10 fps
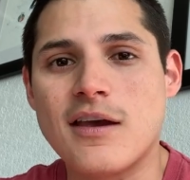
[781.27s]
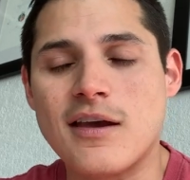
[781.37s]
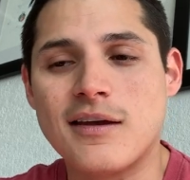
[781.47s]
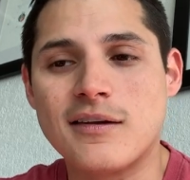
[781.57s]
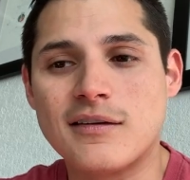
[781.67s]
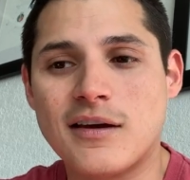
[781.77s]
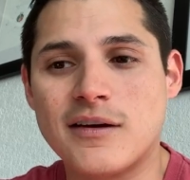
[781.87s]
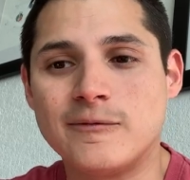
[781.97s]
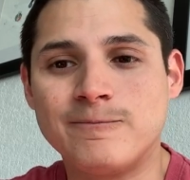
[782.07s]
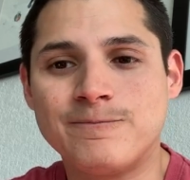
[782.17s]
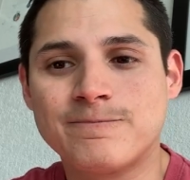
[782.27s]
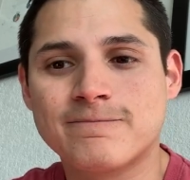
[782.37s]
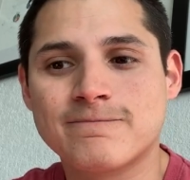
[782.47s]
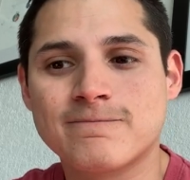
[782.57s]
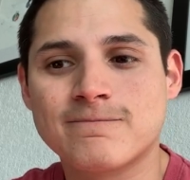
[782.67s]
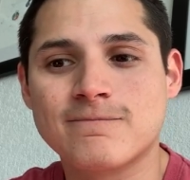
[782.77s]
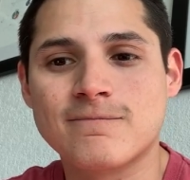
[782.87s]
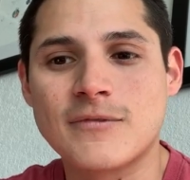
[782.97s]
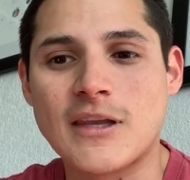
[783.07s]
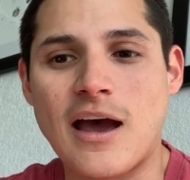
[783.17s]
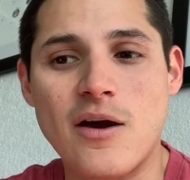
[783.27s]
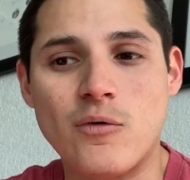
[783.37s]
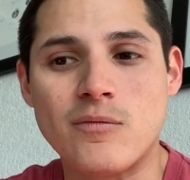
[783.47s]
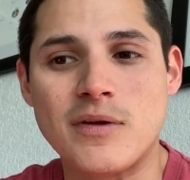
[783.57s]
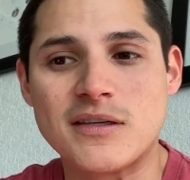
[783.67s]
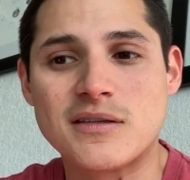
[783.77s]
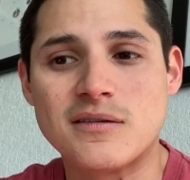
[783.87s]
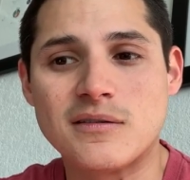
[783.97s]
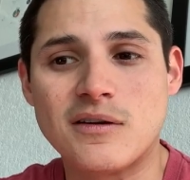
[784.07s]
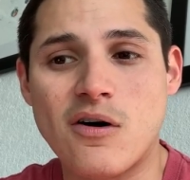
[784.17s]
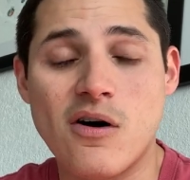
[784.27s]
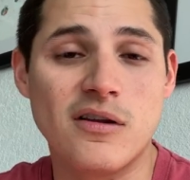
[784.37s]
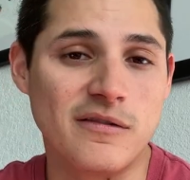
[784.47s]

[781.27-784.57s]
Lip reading: And I will miss all